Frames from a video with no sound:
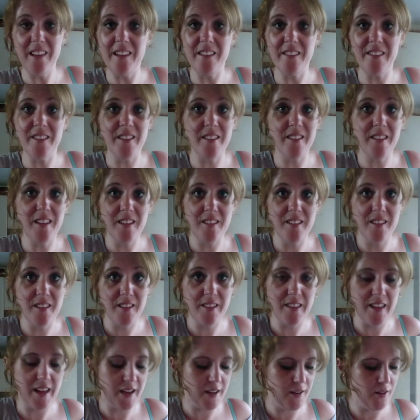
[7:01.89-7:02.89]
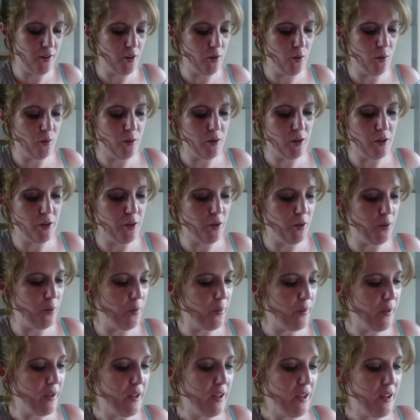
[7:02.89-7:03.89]
It's as easy as that. No
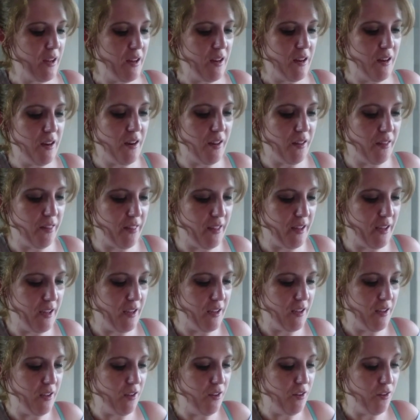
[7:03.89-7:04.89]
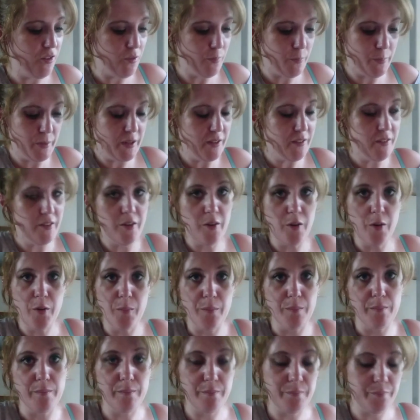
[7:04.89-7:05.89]
glue, nothing. You just press it
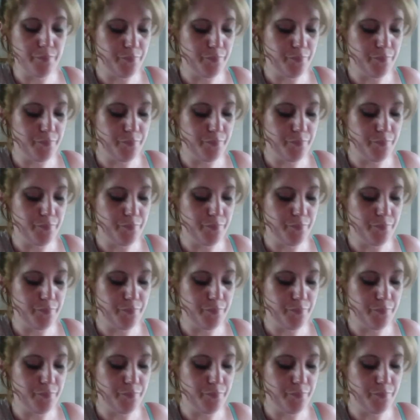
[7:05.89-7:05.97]
on.